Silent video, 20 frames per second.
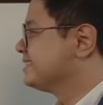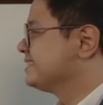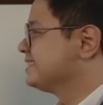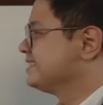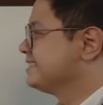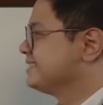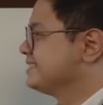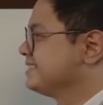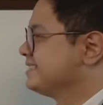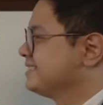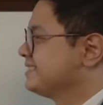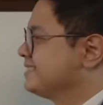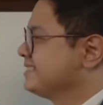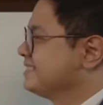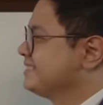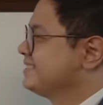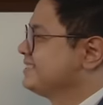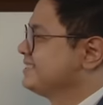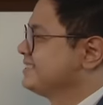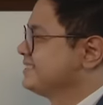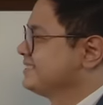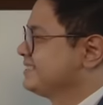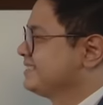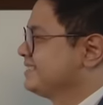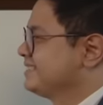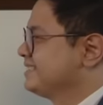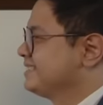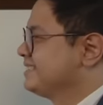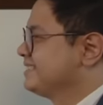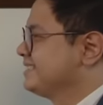
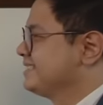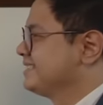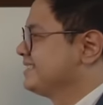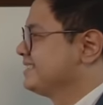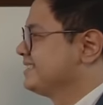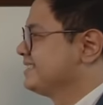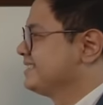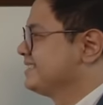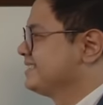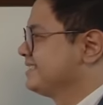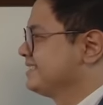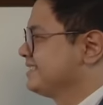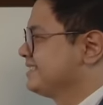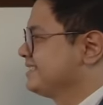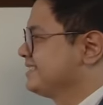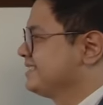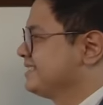(not speaking)